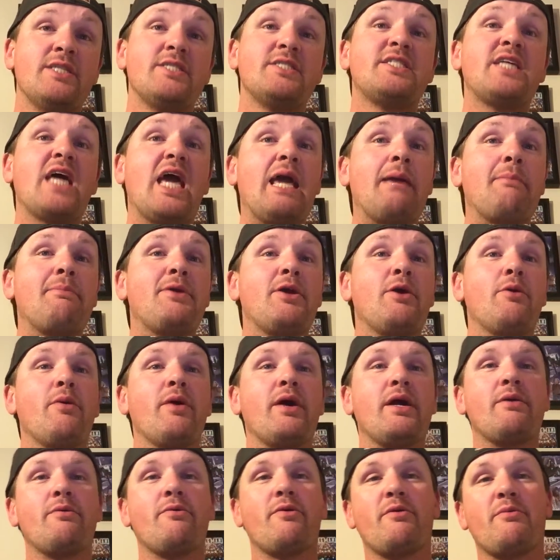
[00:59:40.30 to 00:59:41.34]

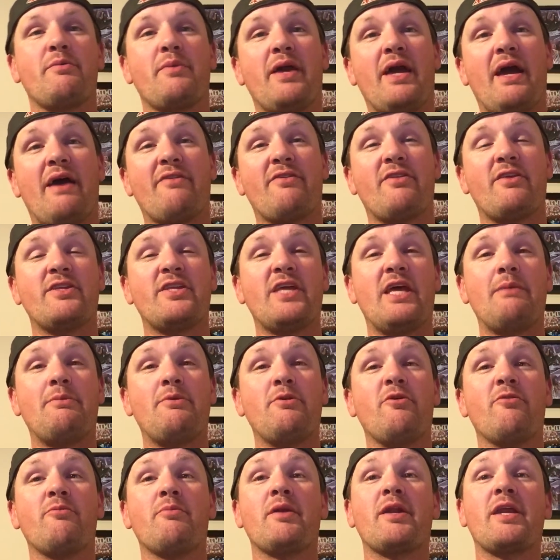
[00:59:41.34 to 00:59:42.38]
debuting, when we had the
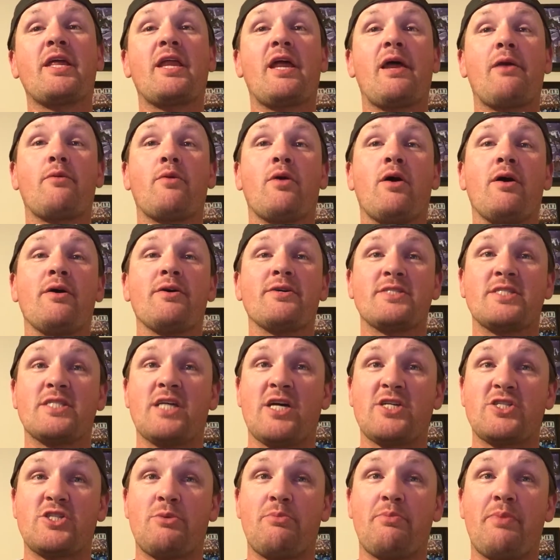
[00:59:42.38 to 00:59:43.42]
debut of Monday Night Raw,
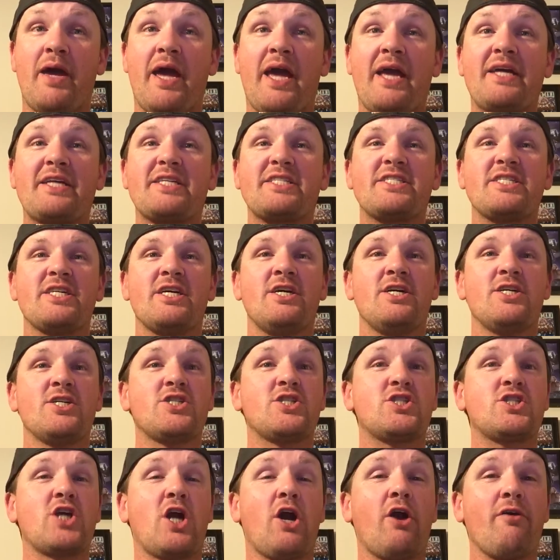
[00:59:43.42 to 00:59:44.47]
Sasha Banks,
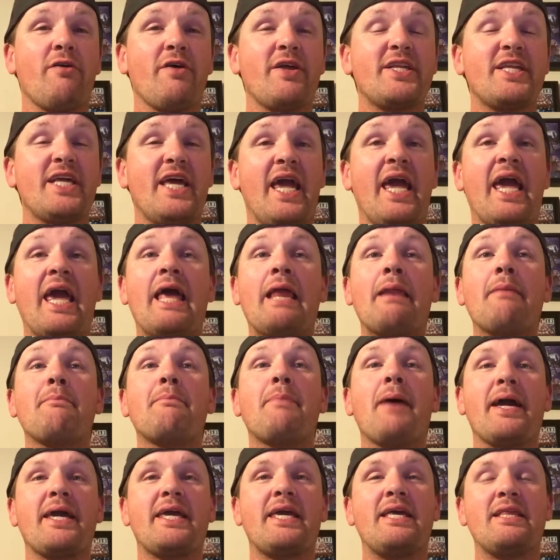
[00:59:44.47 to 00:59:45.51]
Charlotte, and
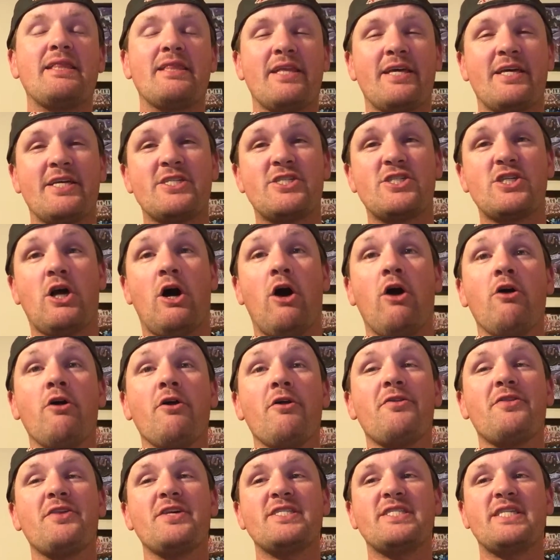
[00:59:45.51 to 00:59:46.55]
Becky Lynch all
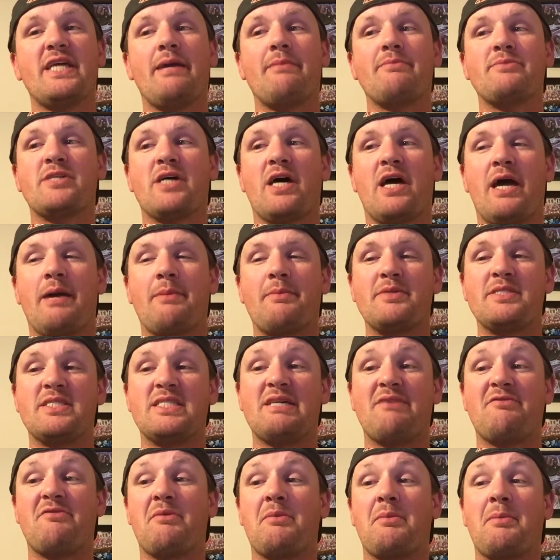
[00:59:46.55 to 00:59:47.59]
at the same time when
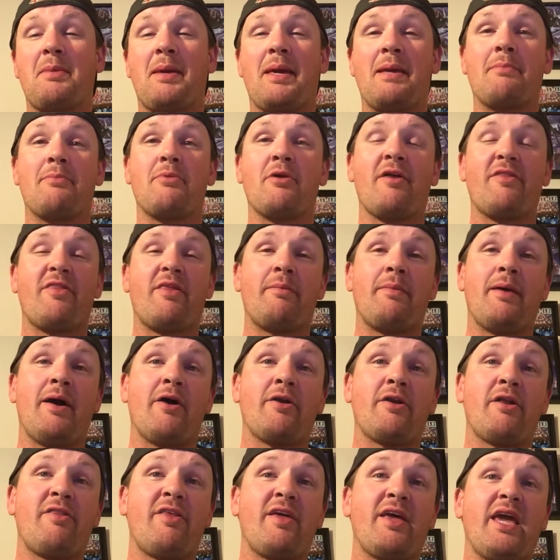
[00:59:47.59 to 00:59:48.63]
Stephanie McMahon brought them
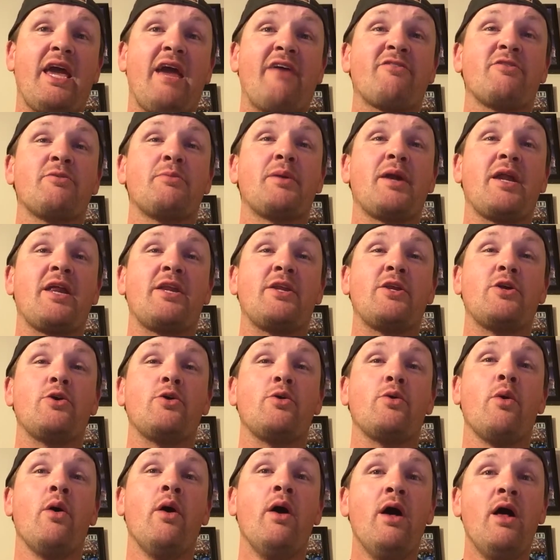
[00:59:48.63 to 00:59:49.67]
out, I think everybody
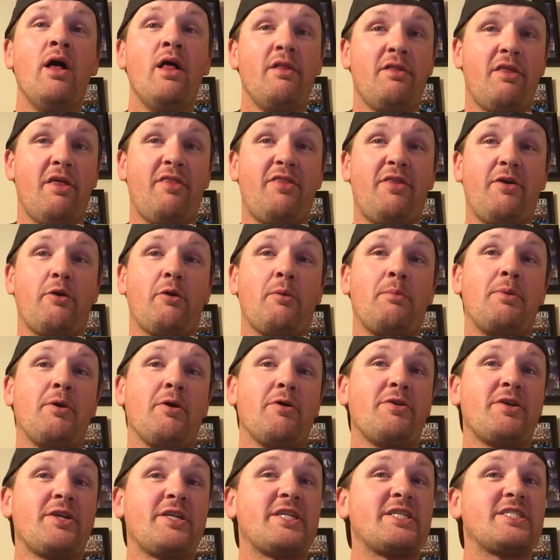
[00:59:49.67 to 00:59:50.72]
knew that they were
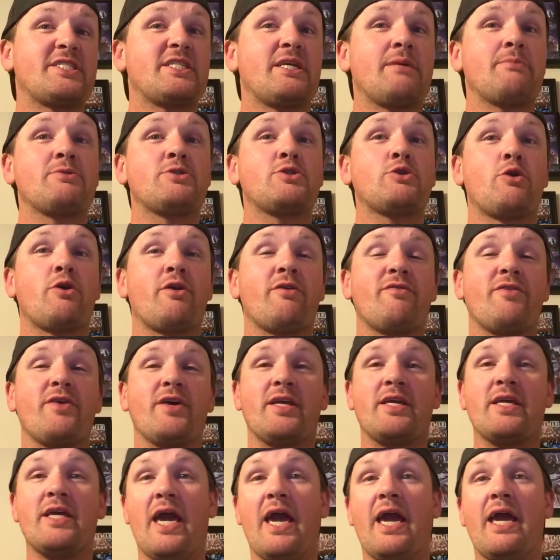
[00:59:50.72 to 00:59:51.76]
building to some sort of a
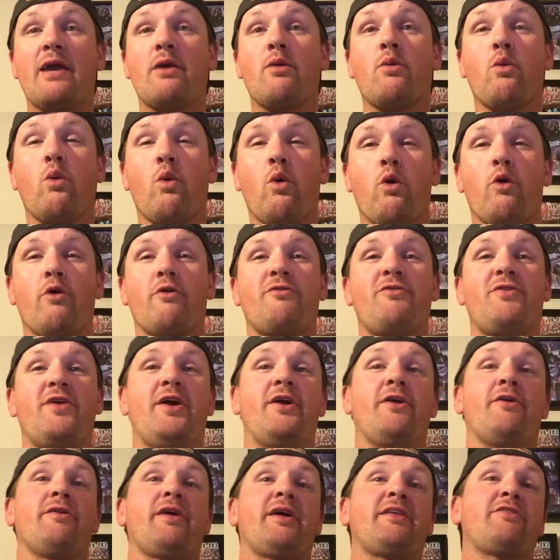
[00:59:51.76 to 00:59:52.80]
gang
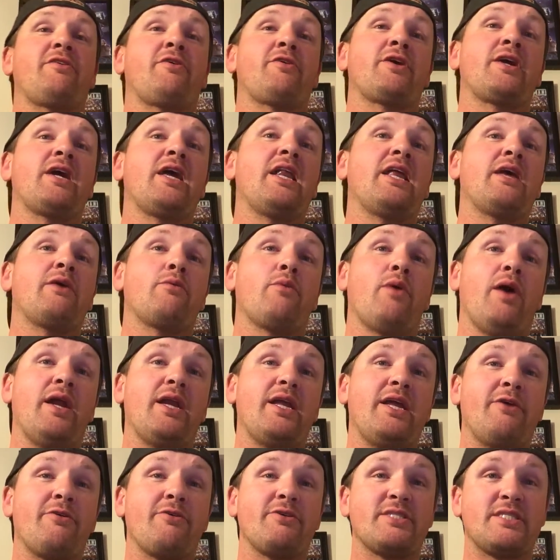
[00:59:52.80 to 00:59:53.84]
warfare like they're getting right
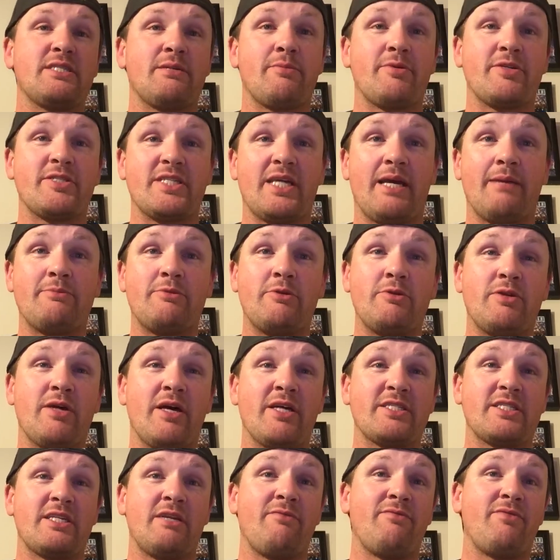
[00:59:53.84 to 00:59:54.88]
here at SummerSlam
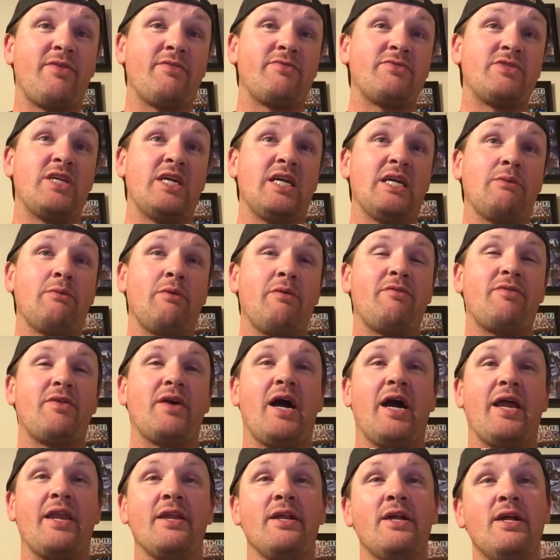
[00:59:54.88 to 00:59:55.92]
2015. We've
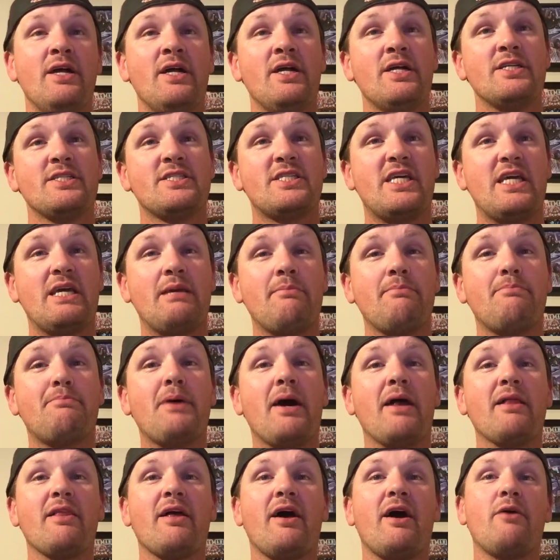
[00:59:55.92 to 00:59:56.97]
got Team
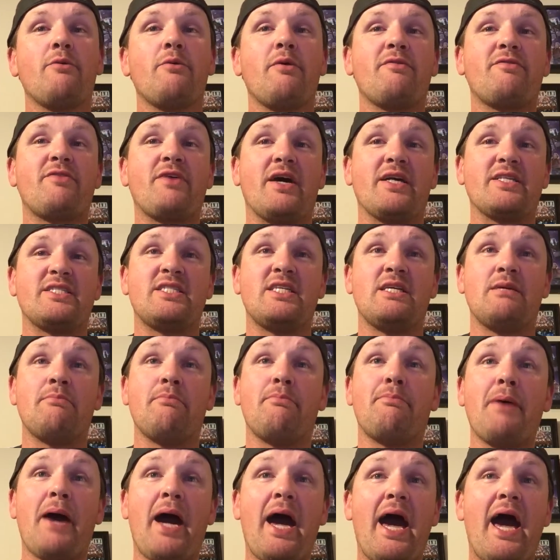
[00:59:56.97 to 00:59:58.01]
Bella, we've got Team
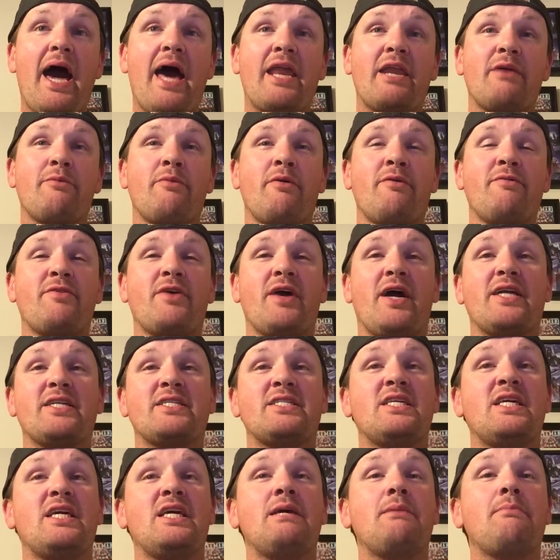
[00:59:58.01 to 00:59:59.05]
Bad, and we've
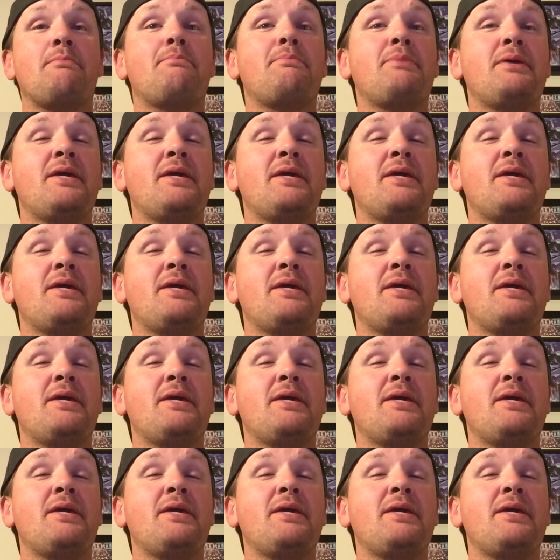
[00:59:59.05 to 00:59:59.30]
got Team